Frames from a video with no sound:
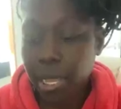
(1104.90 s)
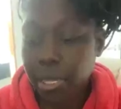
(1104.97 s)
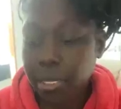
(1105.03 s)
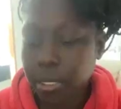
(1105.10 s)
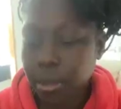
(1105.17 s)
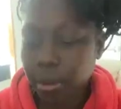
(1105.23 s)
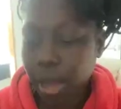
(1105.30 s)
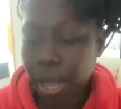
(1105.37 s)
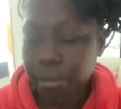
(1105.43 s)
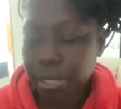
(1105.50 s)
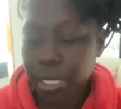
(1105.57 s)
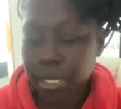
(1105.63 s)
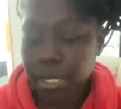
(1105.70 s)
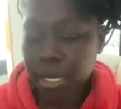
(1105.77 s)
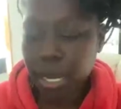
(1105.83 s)
So I'm
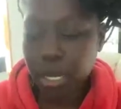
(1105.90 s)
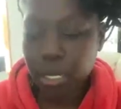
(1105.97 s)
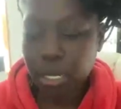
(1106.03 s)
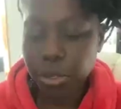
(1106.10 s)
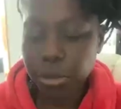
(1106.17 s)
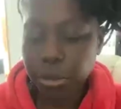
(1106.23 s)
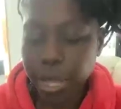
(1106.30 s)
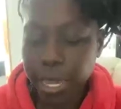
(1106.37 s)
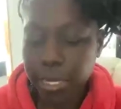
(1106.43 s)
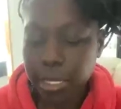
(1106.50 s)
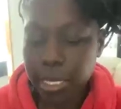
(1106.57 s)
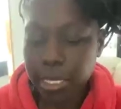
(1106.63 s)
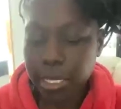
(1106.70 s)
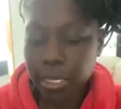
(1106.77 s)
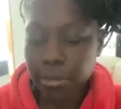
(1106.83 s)
just telling you, like,
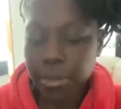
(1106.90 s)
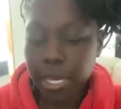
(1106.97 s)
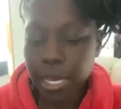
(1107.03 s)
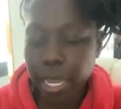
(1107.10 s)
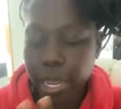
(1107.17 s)
just to be